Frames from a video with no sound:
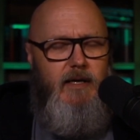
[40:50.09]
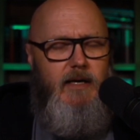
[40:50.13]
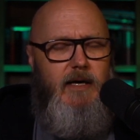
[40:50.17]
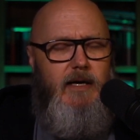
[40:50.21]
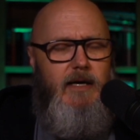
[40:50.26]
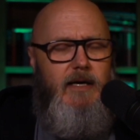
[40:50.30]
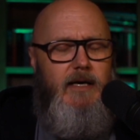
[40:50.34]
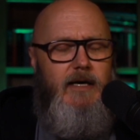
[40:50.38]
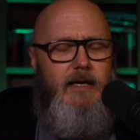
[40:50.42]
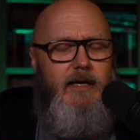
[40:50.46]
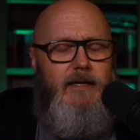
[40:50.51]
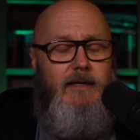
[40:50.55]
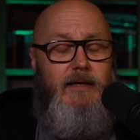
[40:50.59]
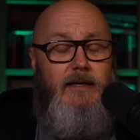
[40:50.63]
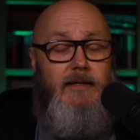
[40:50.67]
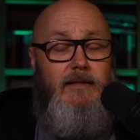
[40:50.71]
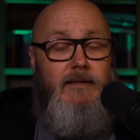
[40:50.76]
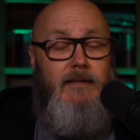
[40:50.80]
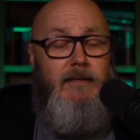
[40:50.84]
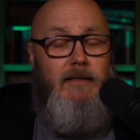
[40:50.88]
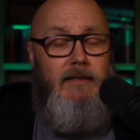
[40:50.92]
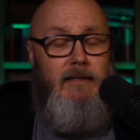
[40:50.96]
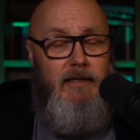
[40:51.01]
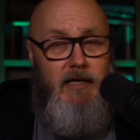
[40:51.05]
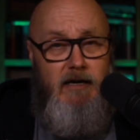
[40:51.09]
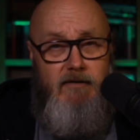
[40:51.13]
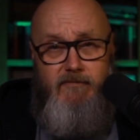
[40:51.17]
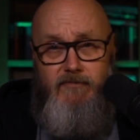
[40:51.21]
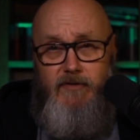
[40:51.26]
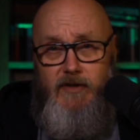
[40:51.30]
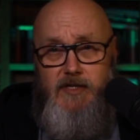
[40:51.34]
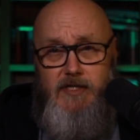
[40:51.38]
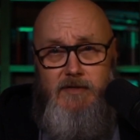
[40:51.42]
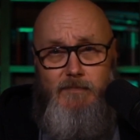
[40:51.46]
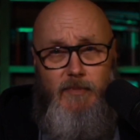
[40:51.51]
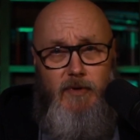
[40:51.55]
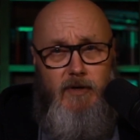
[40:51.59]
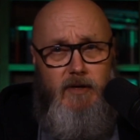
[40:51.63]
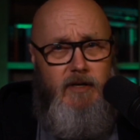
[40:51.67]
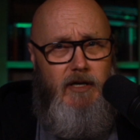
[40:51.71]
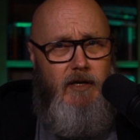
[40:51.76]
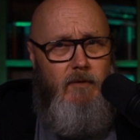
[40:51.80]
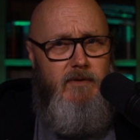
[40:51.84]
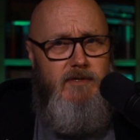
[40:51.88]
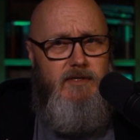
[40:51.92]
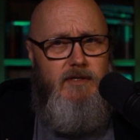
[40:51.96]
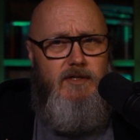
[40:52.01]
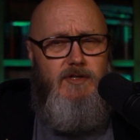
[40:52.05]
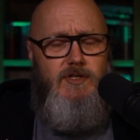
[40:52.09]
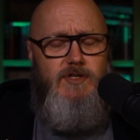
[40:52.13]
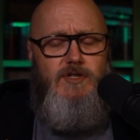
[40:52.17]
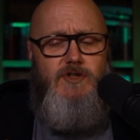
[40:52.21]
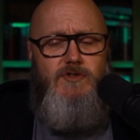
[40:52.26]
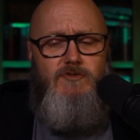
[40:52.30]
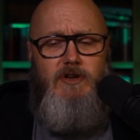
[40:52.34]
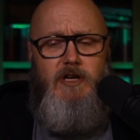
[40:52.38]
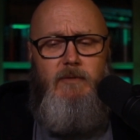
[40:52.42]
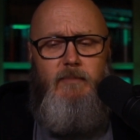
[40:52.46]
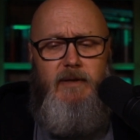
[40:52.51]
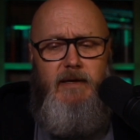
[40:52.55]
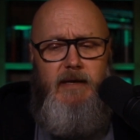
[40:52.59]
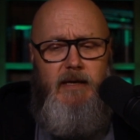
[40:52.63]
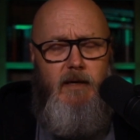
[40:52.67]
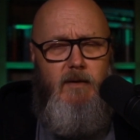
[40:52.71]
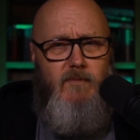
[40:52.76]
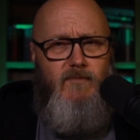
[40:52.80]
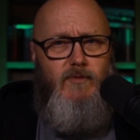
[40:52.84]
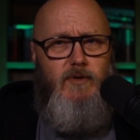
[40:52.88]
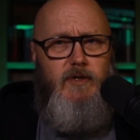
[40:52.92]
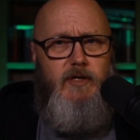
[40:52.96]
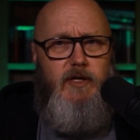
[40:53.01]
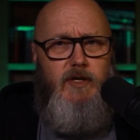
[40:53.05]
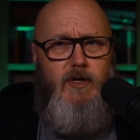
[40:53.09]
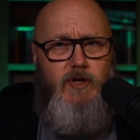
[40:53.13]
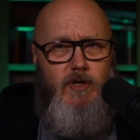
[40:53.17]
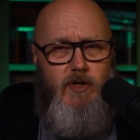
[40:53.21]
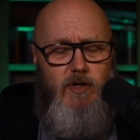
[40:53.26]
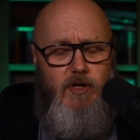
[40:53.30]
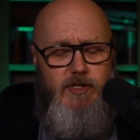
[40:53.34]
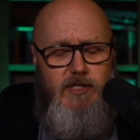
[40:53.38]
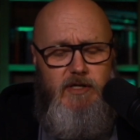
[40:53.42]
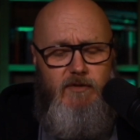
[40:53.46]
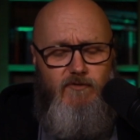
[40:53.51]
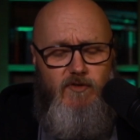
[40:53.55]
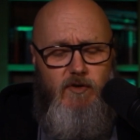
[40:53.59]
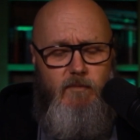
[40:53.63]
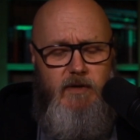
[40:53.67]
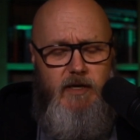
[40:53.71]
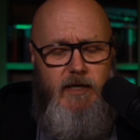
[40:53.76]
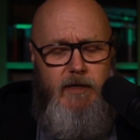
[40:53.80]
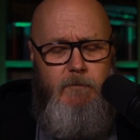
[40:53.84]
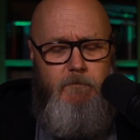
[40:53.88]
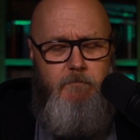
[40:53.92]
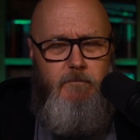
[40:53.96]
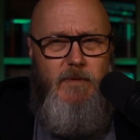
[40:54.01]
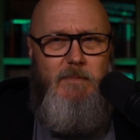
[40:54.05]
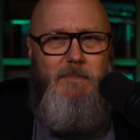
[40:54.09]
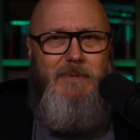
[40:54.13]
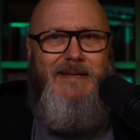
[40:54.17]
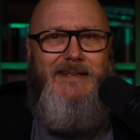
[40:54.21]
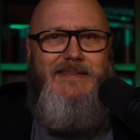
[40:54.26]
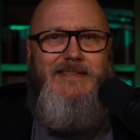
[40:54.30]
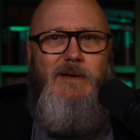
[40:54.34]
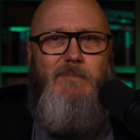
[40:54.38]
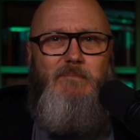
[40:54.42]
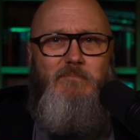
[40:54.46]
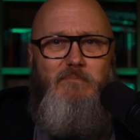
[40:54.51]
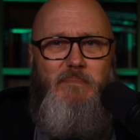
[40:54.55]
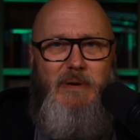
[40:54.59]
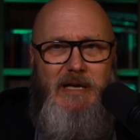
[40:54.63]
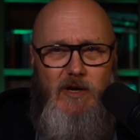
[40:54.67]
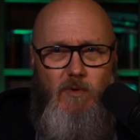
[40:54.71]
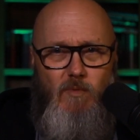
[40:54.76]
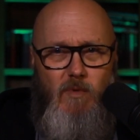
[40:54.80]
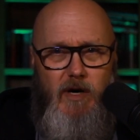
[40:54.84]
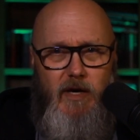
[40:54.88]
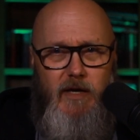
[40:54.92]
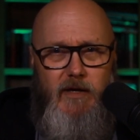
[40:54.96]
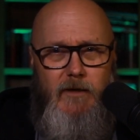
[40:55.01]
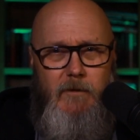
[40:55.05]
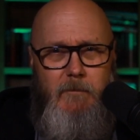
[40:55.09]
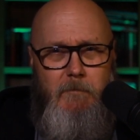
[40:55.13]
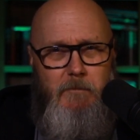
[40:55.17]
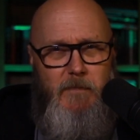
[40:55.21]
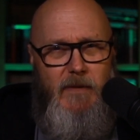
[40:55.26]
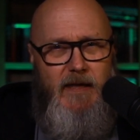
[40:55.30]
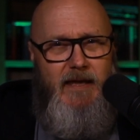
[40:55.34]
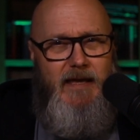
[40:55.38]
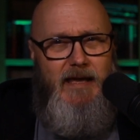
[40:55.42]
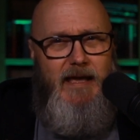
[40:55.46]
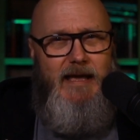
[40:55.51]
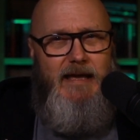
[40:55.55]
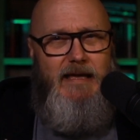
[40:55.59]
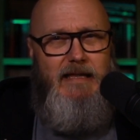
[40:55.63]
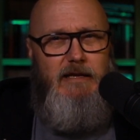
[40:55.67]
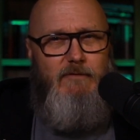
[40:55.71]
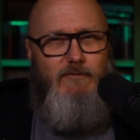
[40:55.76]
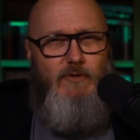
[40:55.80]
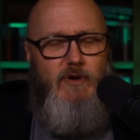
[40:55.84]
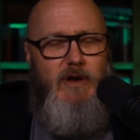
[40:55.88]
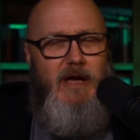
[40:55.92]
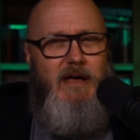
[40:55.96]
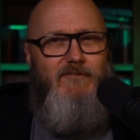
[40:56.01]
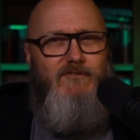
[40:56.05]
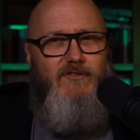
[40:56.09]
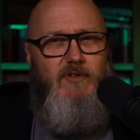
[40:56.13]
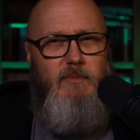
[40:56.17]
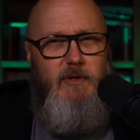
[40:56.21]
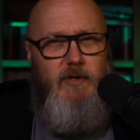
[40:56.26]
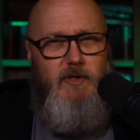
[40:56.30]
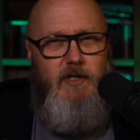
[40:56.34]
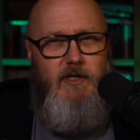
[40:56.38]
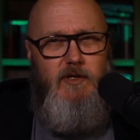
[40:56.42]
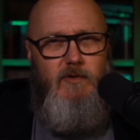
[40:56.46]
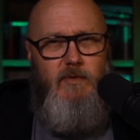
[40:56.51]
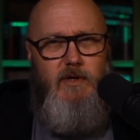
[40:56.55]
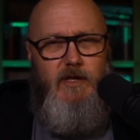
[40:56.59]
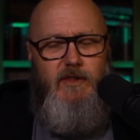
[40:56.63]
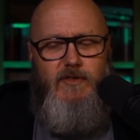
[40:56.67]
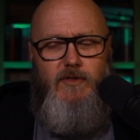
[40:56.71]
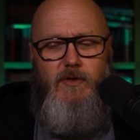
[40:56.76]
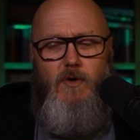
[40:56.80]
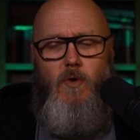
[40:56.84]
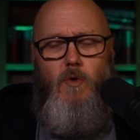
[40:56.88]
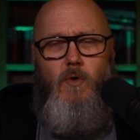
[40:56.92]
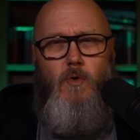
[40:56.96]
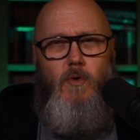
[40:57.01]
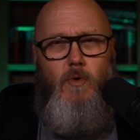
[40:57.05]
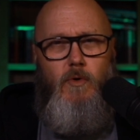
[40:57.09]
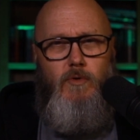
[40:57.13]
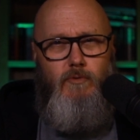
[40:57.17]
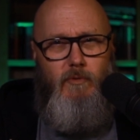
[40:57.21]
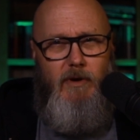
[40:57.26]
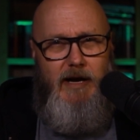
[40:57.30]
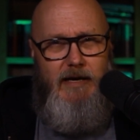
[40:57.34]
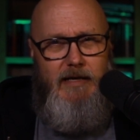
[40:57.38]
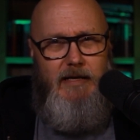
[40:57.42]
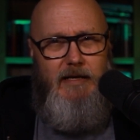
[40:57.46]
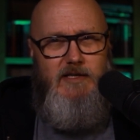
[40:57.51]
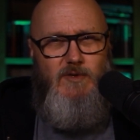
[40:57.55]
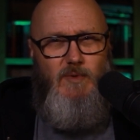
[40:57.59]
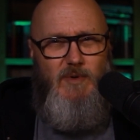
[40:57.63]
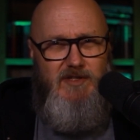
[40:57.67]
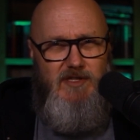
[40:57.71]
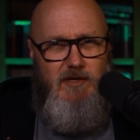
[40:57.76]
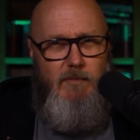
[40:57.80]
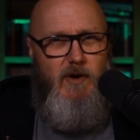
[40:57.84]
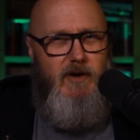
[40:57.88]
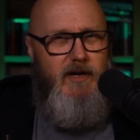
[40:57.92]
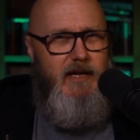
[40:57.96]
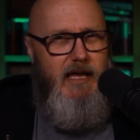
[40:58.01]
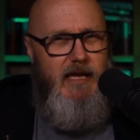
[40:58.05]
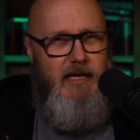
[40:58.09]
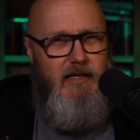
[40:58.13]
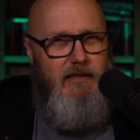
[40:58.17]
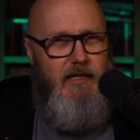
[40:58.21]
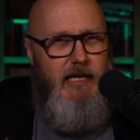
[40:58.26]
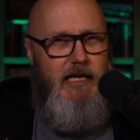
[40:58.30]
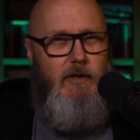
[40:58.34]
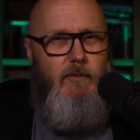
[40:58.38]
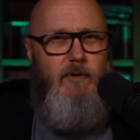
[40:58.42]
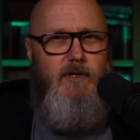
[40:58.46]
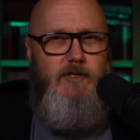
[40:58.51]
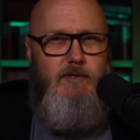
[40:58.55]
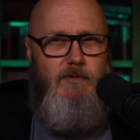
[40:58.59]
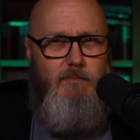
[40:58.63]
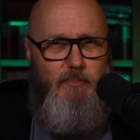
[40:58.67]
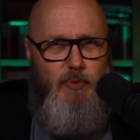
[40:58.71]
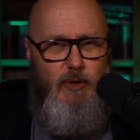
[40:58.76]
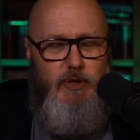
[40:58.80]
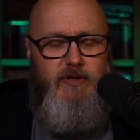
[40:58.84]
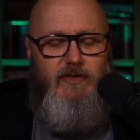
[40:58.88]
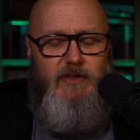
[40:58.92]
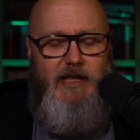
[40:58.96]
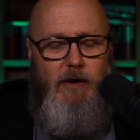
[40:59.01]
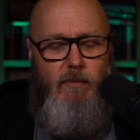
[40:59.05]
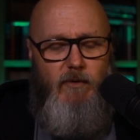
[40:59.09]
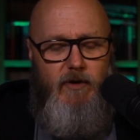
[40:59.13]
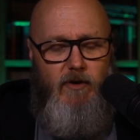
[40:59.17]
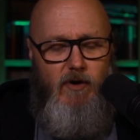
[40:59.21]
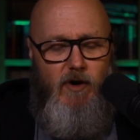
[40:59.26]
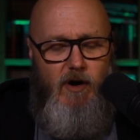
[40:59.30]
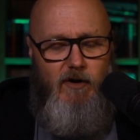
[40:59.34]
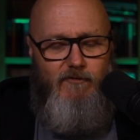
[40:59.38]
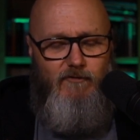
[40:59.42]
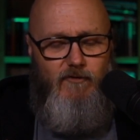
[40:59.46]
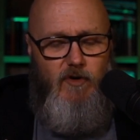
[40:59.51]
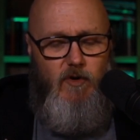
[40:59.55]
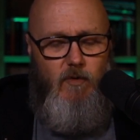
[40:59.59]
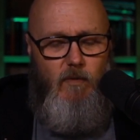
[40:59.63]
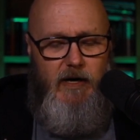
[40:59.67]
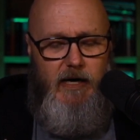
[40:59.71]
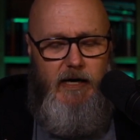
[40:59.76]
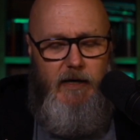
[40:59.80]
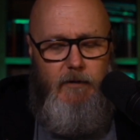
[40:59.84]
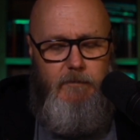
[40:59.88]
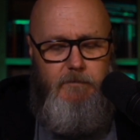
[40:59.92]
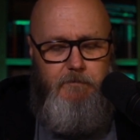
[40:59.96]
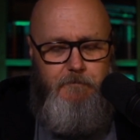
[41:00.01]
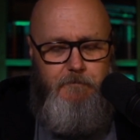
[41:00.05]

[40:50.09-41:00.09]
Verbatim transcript: I love this book. It was extremely helpful and encouraging for me, but it's a big one. And if you're not familiar with old writings with some archaic language, put that one off for a while.